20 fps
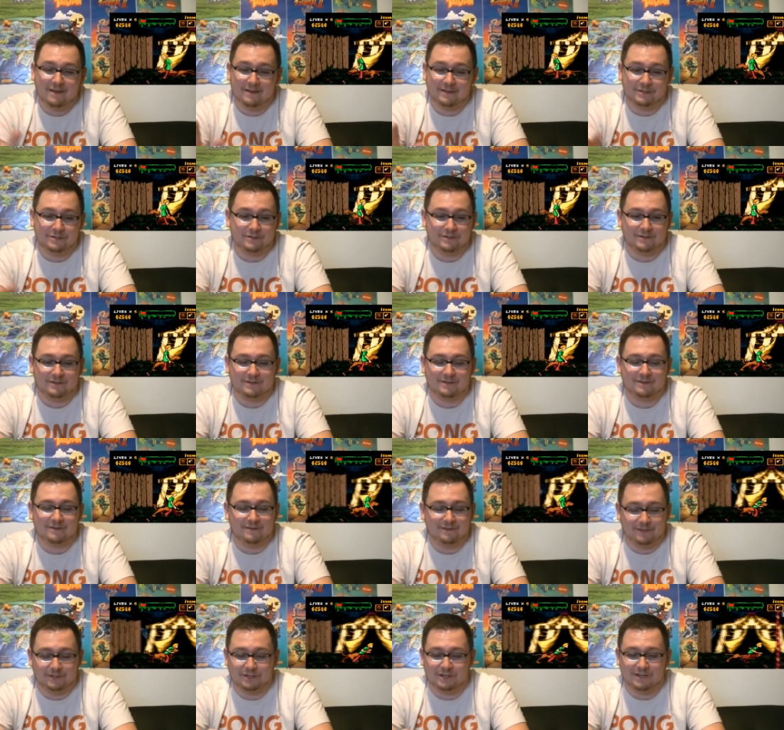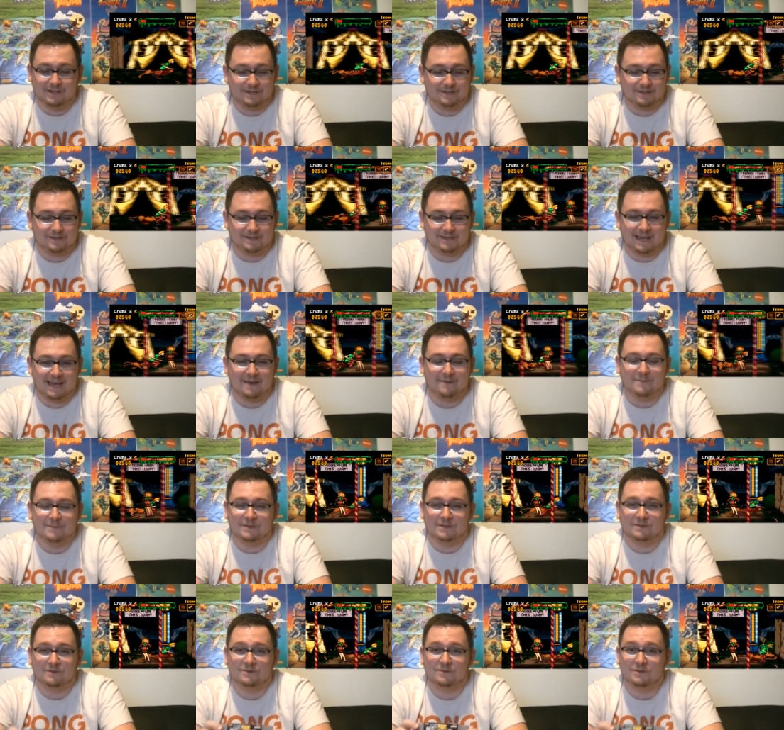It's just the Genesis game
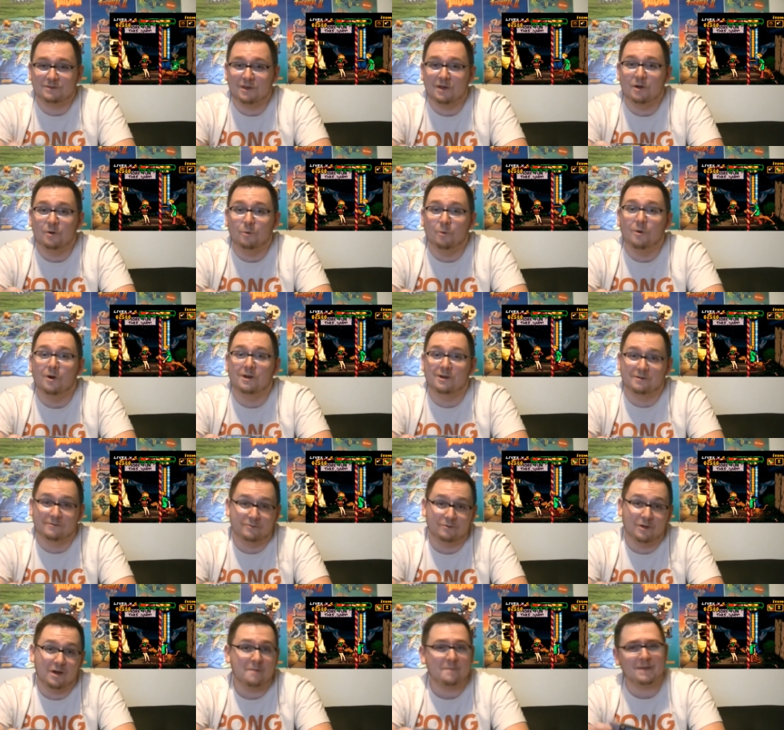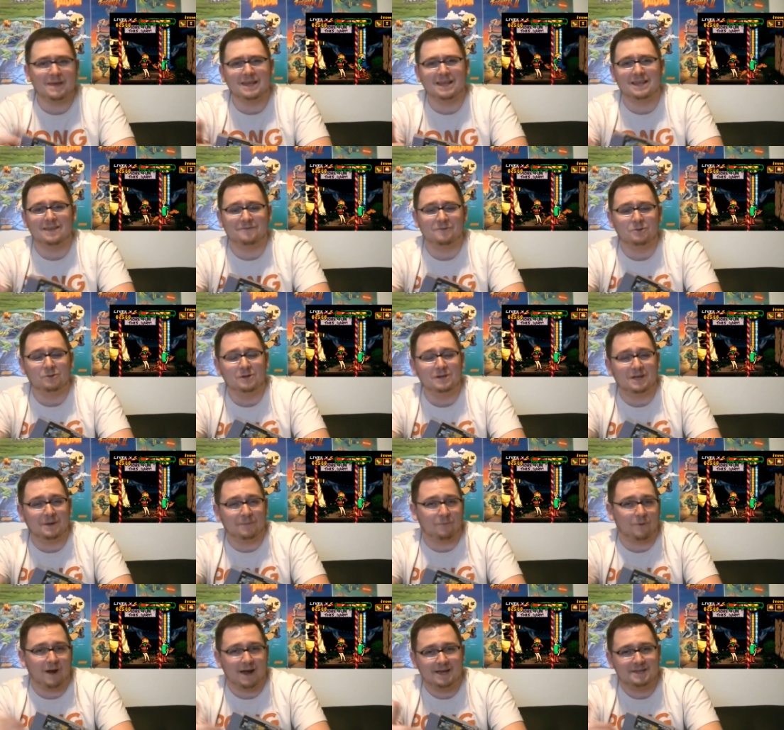is so wonderful. I mean, if you look
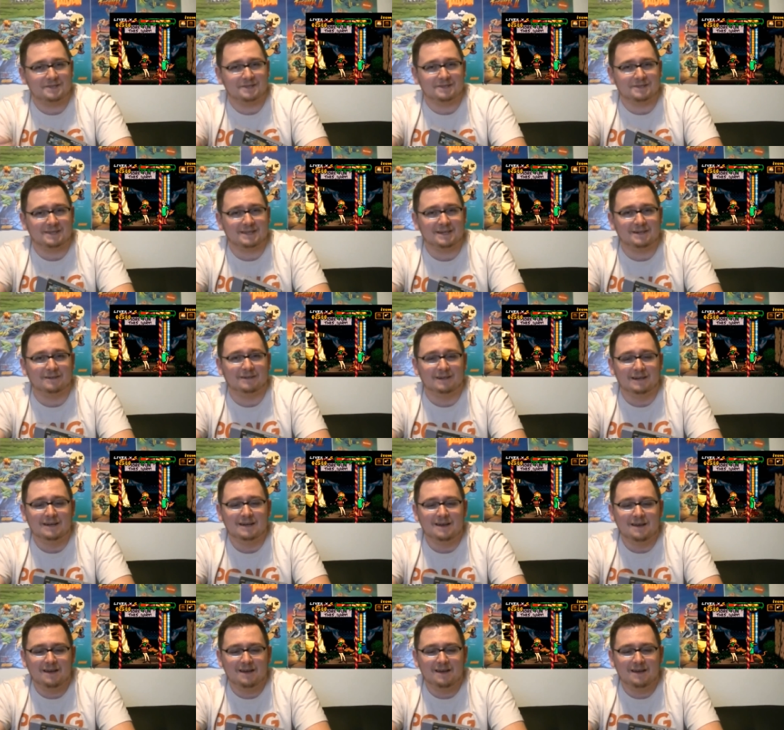at prices now